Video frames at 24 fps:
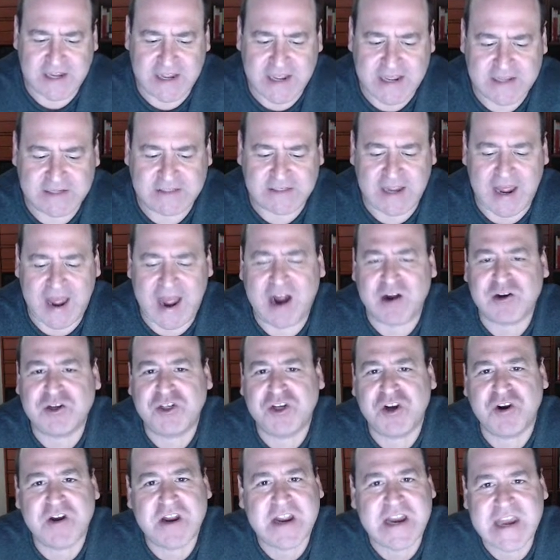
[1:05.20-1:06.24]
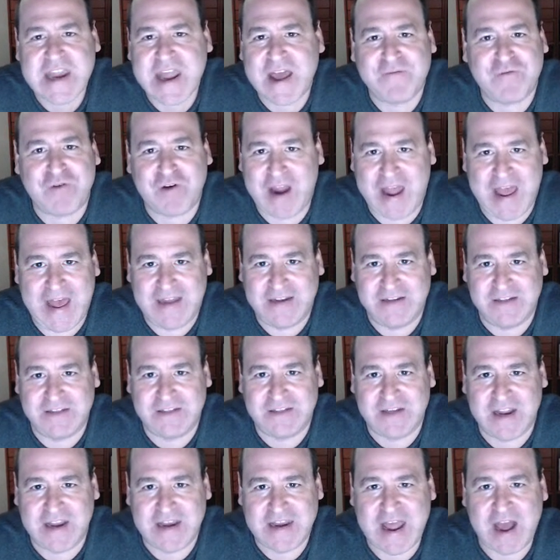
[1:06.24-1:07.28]
is our journey never
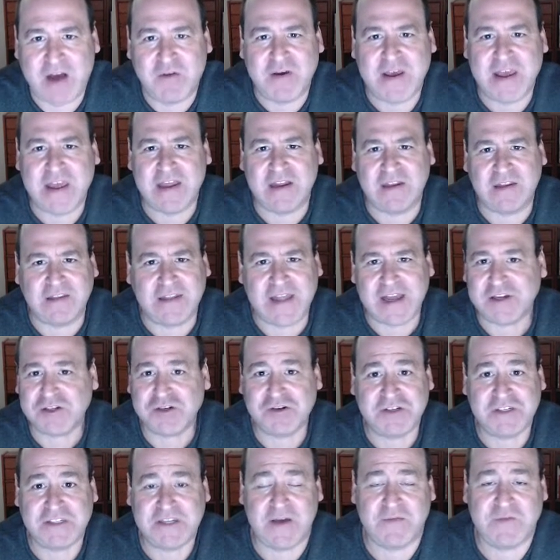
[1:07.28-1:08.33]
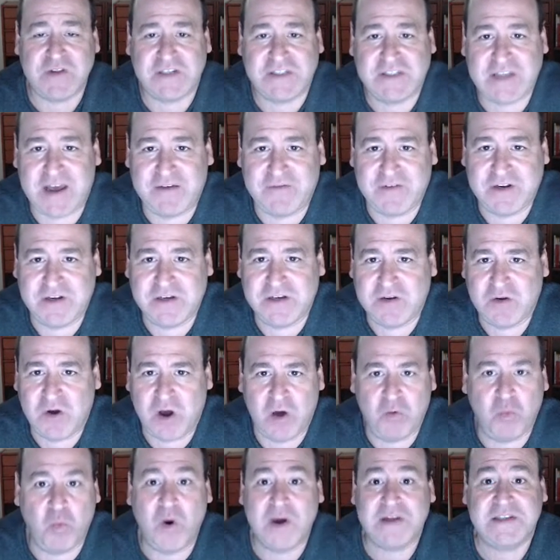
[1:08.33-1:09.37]
ends. Now, Lecture 77
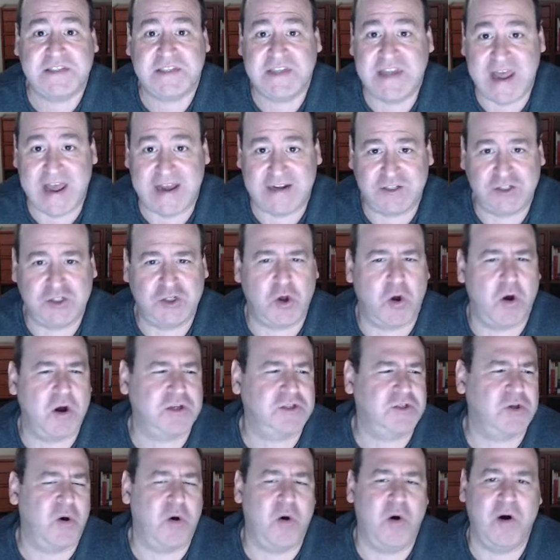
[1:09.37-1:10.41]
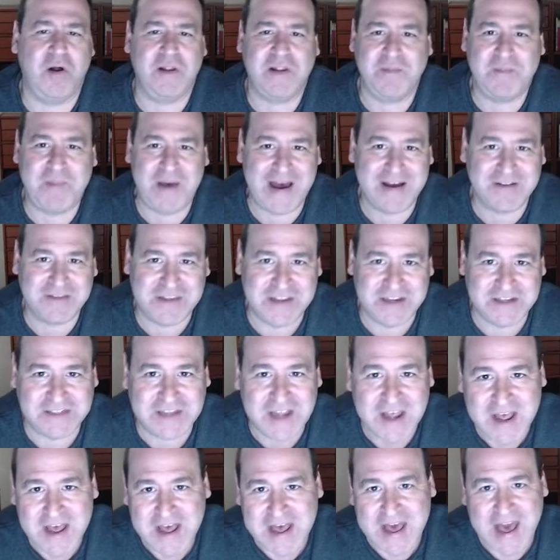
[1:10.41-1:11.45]
on What's Next talks all about this,
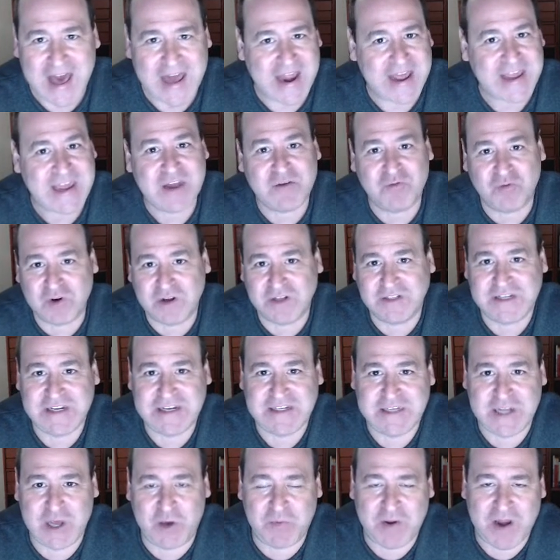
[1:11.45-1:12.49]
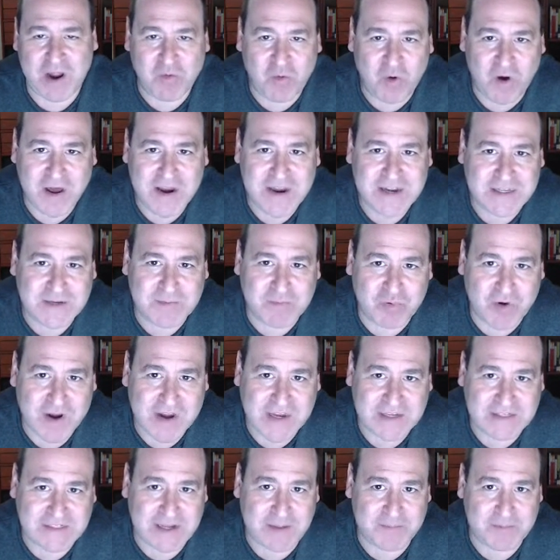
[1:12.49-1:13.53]
and I get real detail, but I wanted to bring
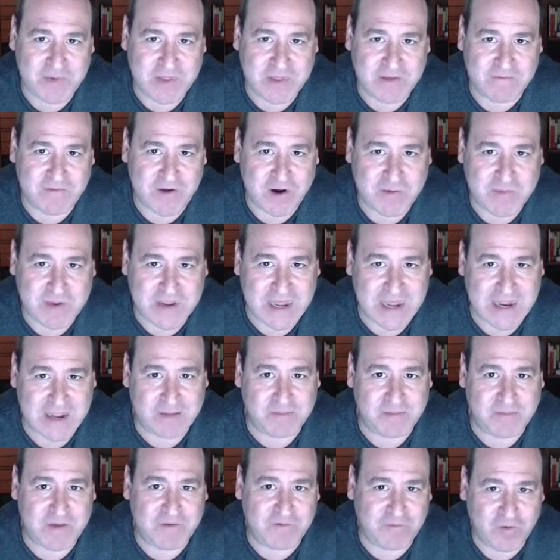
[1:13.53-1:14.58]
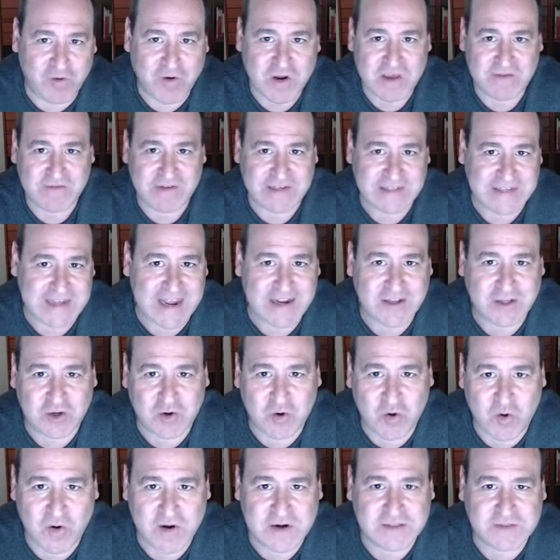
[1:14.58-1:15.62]
this up in the very beginning before you even take the
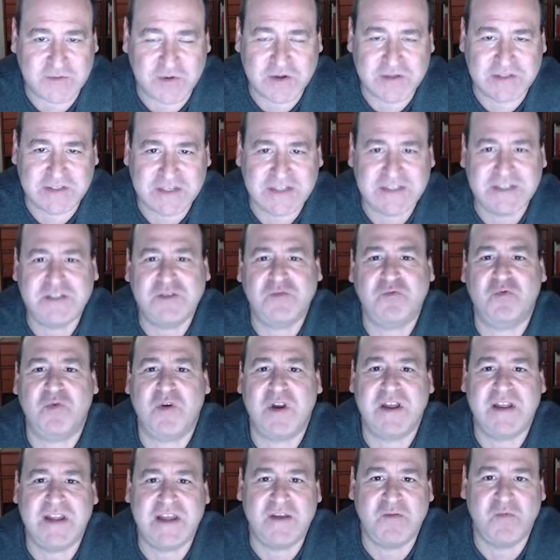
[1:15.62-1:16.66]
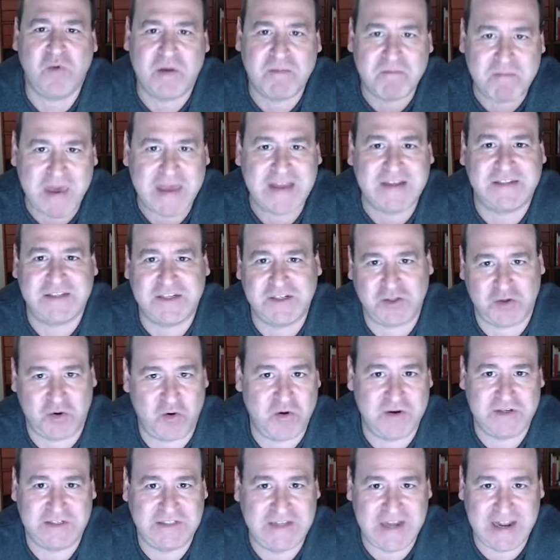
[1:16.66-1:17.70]
course, because this is really what makes this
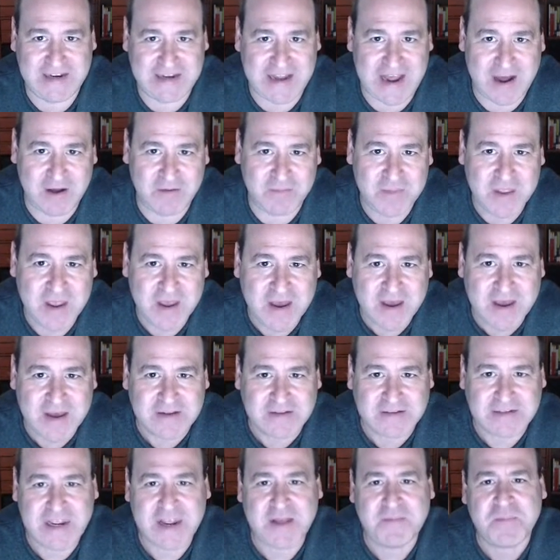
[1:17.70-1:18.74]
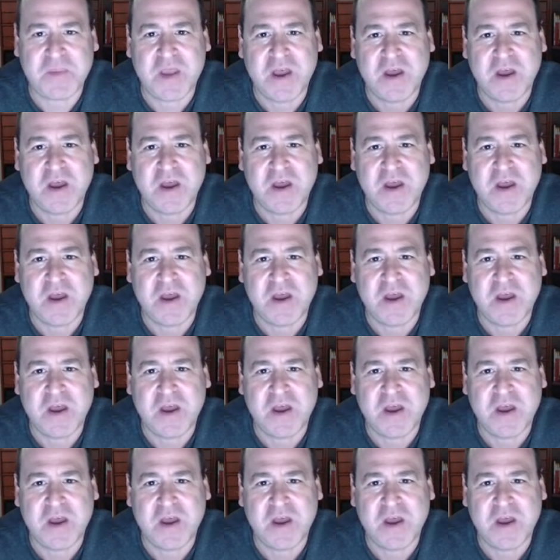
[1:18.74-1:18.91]
course stand out. See,